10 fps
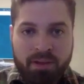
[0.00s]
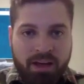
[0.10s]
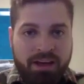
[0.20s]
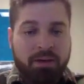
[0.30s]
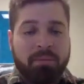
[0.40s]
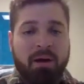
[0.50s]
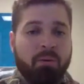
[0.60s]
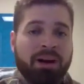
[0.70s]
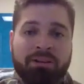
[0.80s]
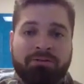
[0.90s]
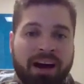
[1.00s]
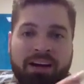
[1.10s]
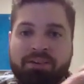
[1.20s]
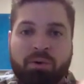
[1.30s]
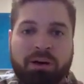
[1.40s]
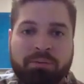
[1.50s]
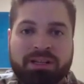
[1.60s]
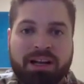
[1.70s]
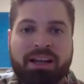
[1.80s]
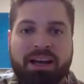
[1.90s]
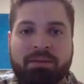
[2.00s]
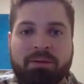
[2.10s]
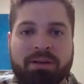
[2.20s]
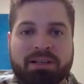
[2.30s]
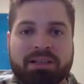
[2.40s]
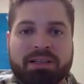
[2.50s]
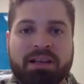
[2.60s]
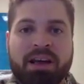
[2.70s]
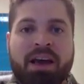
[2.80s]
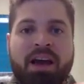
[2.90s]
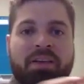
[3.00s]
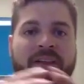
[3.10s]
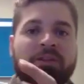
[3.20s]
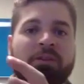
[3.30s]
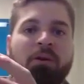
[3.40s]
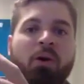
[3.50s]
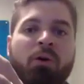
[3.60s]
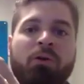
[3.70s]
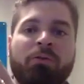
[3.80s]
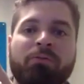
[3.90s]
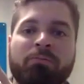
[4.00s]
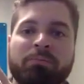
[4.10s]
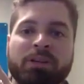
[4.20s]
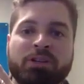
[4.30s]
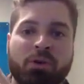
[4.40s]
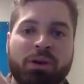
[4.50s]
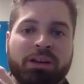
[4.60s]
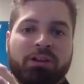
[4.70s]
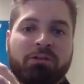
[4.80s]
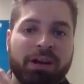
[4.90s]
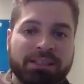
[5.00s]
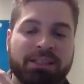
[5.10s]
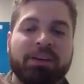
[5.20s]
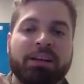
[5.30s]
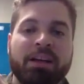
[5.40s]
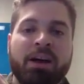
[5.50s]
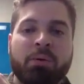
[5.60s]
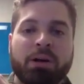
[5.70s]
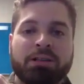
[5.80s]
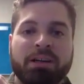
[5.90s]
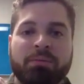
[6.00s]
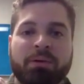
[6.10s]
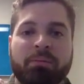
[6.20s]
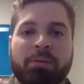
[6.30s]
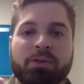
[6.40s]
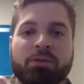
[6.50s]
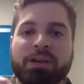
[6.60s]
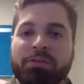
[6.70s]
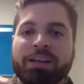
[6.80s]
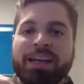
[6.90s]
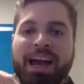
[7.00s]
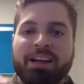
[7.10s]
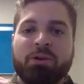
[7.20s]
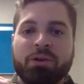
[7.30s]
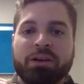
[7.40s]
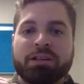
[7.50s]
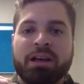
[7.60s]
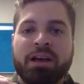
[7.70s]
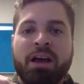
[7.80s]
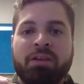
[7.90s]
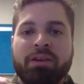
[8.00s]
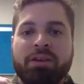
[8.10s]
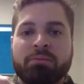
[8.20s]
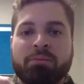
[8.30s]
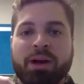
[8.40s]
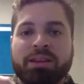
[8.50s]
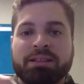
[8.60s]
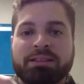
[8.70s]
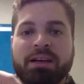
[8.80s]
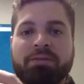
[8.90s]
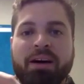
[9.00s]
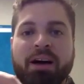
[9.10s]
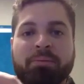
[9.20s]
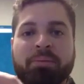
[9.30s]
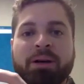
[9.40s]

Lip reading: again, about 1 in 5, 20% of that can be business. And then the whole majority, the rest of it, we're going to talk about maybe 3 different categories that you can break that stuff up